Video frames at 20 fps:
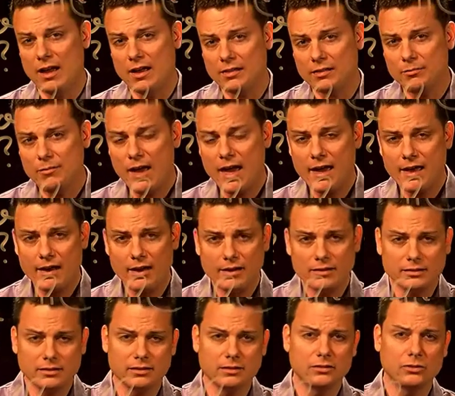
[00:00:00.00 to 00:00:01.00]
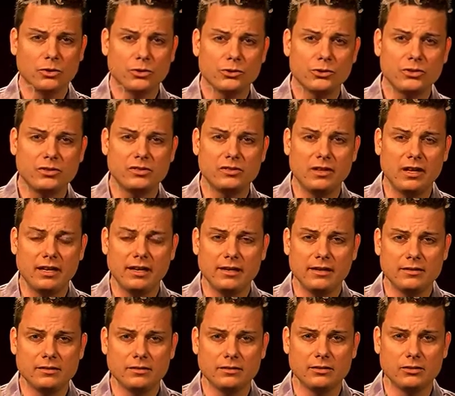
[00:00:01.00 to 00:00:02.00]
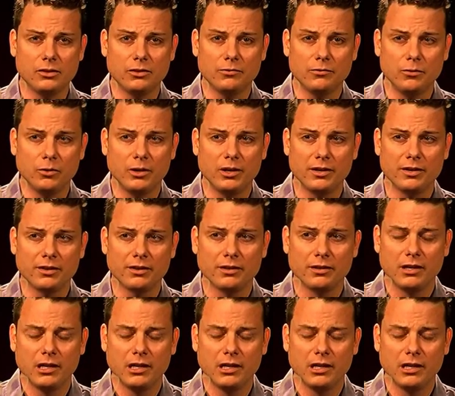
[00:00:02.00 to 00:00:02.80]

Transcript: mathematics and social studies and so forth.